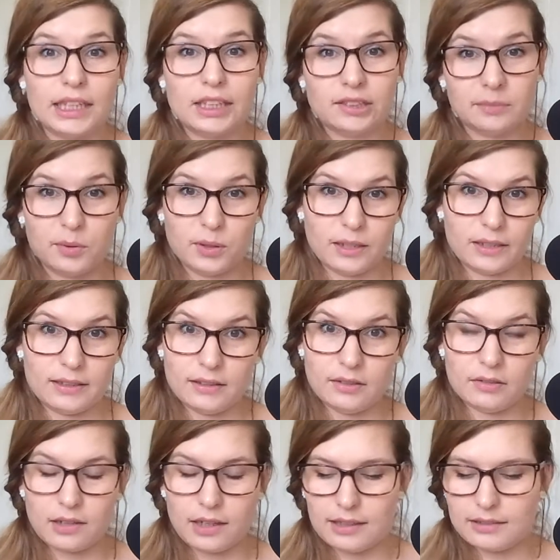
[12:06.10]
just book it in
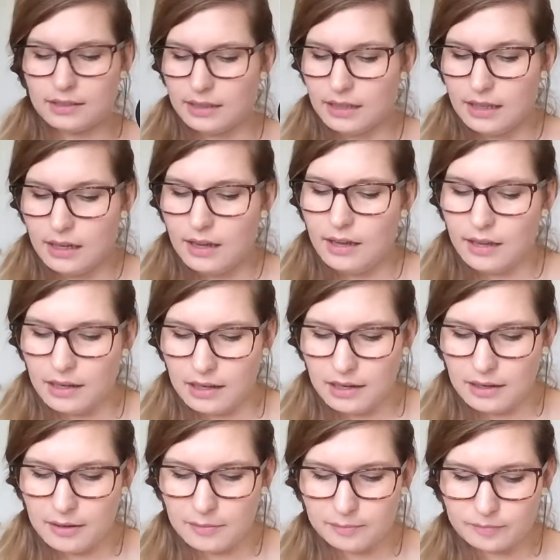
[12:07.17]
your calendar.
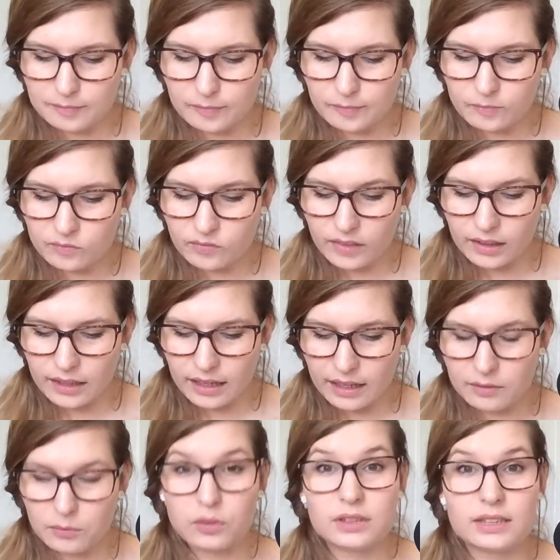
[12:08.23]
And
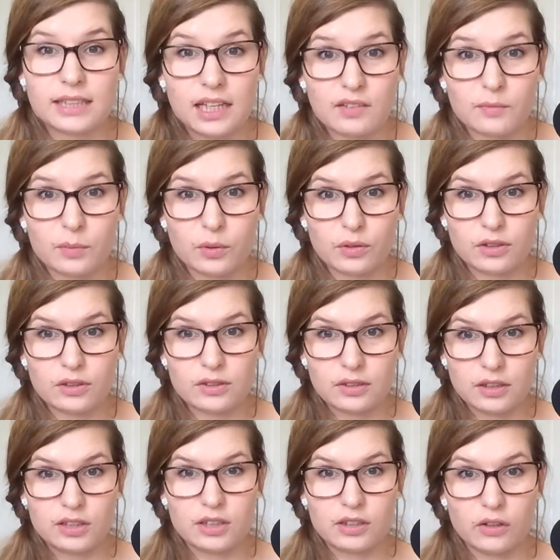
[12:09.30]
once they've booked
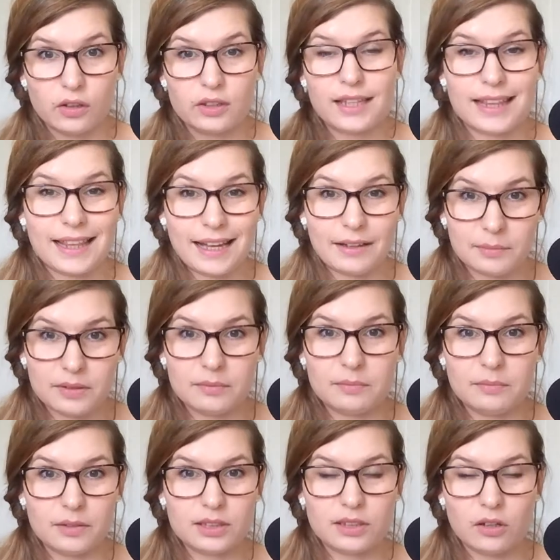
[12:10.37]
a slot, that
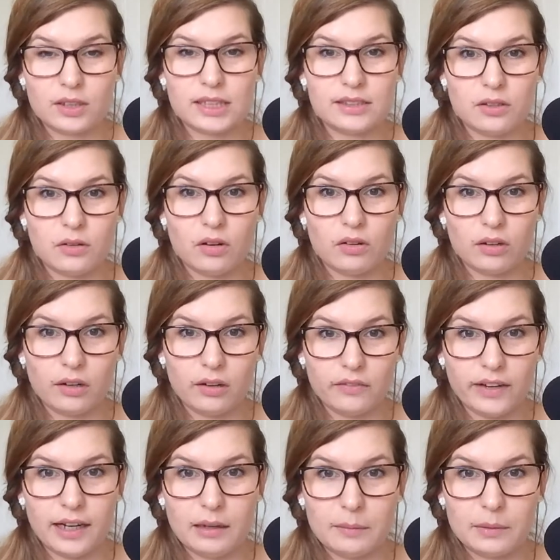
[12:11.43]
slot is no longer
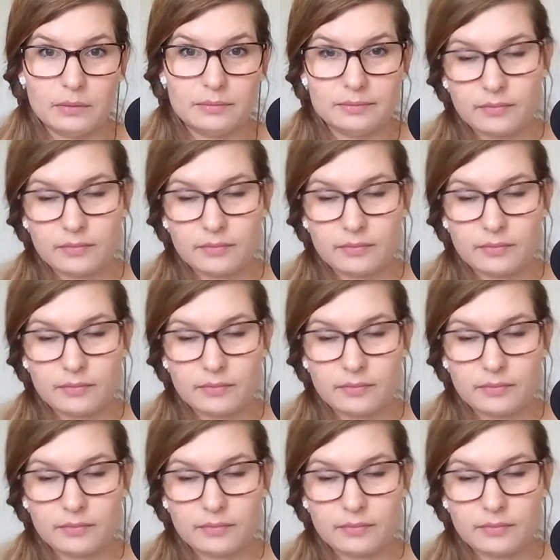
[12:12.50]
available.